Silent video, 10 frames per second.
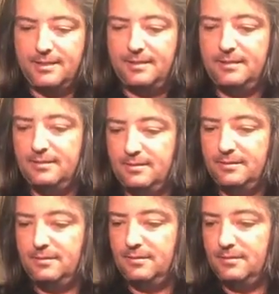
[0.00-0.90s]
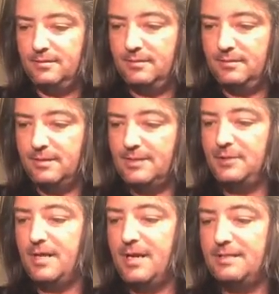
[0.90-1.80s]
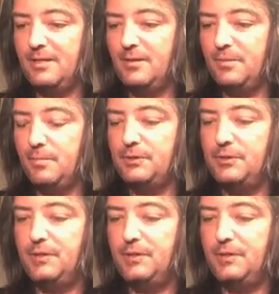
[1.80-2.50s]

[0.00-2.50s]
I think that's it. As you guys,